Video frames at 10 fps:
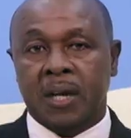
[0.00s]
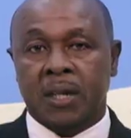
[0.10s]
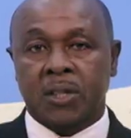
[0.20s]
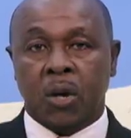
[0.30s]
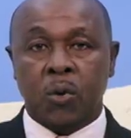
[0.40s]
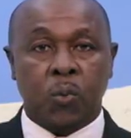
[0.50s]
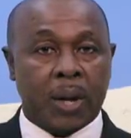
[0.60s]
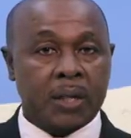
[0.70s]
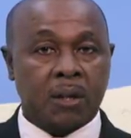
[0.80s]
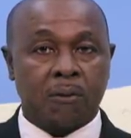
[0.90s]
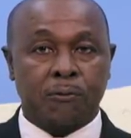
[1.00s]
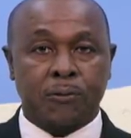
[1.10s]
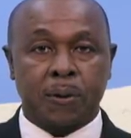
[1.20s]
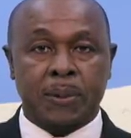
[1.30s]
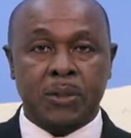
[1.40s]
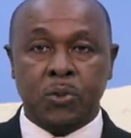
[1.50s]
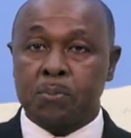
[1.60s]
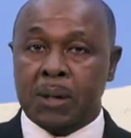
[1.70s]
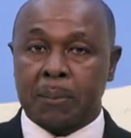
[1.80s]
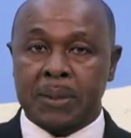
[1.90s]
Now, while confirming to
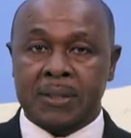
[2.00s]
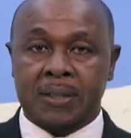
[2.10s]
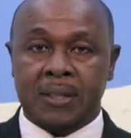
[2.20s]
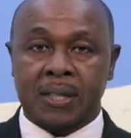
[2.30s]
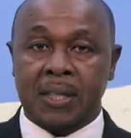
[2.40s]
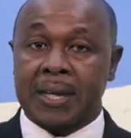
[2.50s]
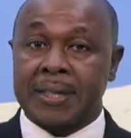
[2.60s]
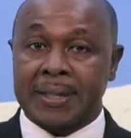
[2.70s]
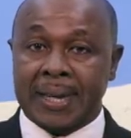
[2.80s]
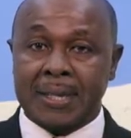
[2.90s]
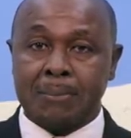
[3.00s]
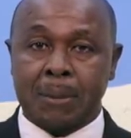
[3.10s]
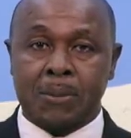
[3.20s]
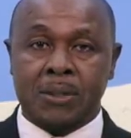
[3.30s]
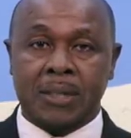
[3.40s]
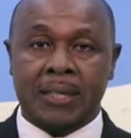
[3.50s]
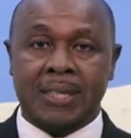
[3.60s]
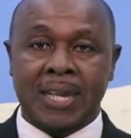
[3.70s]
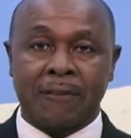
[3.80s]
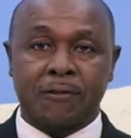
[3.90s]
Barbados Today that 9 members
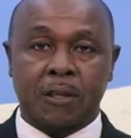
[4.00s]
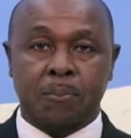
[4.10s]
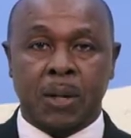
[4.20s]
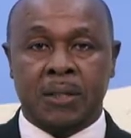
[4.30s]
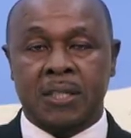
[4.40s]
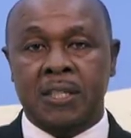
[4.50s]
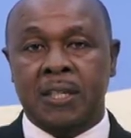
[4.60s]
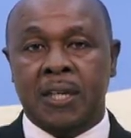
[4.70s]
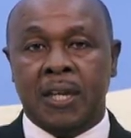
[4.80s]
had left the party,